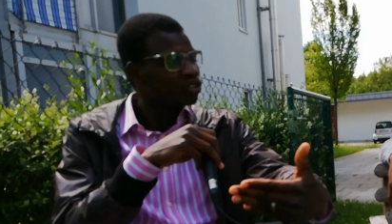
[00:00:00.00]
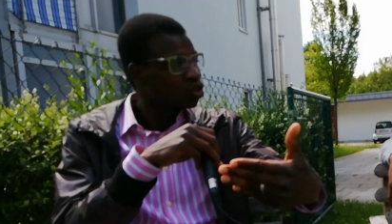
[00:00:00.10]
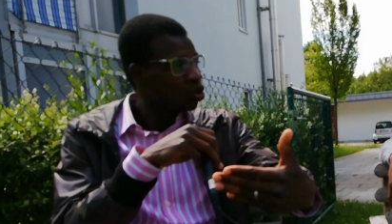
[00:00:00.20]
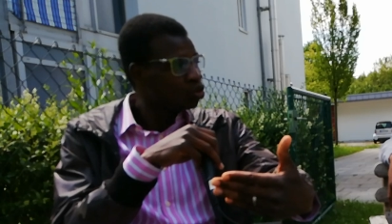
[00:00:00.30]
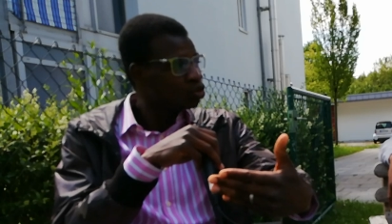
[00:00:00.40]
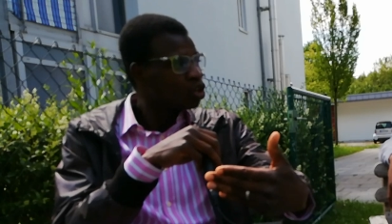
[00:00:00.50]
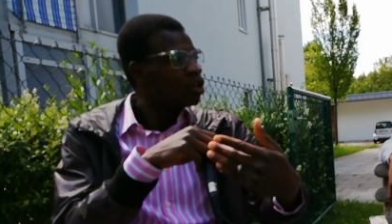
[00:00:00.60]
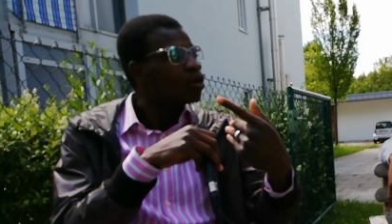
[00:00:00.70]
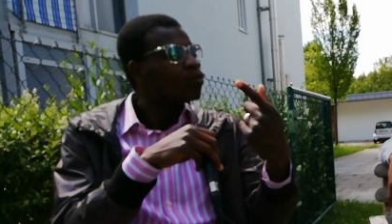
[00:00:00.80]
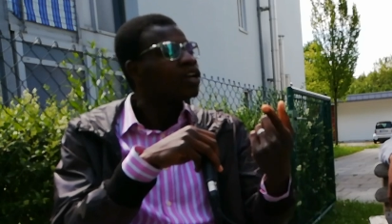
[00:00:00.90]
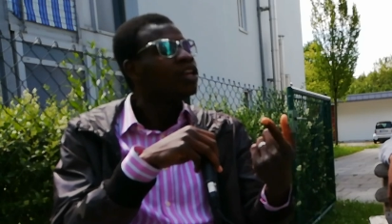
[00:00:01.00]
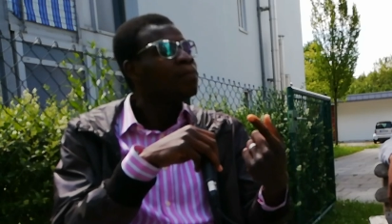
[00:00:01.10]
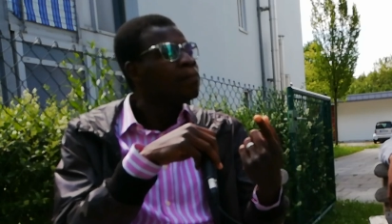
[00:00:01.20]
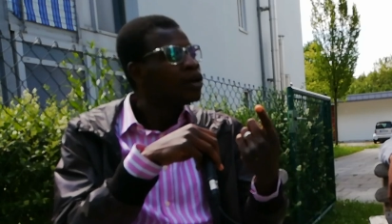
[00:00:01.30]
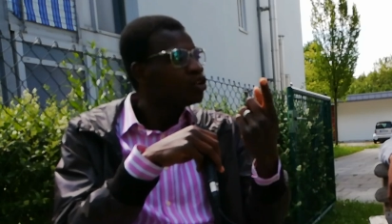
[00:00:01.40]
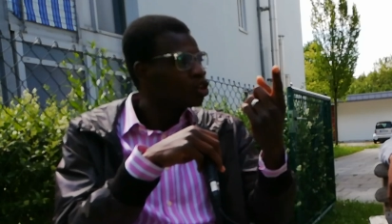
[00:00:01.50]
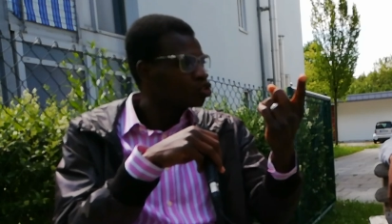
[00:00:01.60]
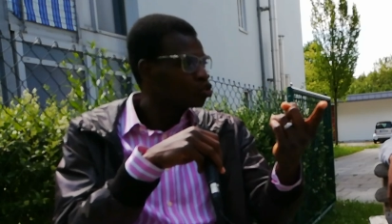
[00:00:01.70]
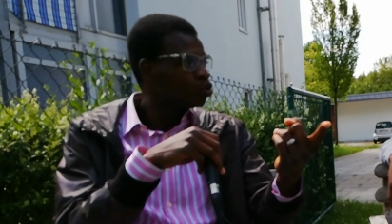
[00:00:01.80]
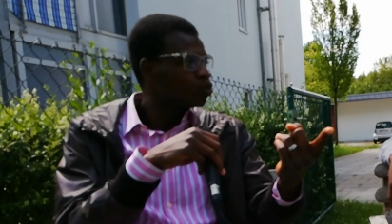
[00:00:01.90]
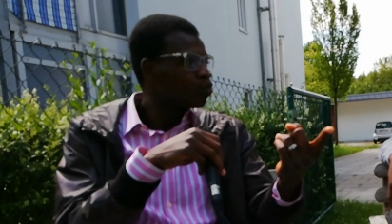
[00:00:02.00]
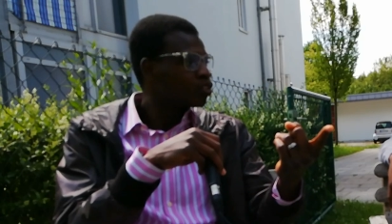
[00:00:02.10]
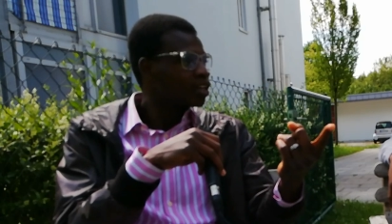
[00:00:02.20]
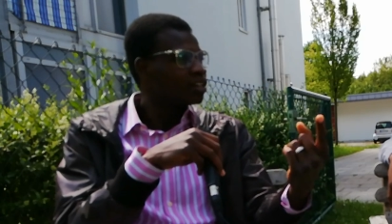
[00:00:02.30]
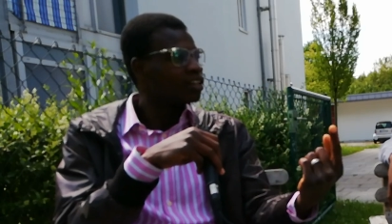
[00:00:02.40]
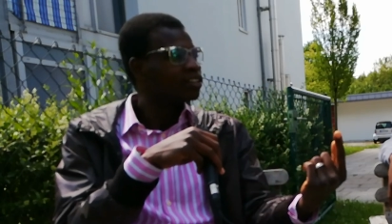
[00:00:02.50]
is closed, quickly mail your school. As an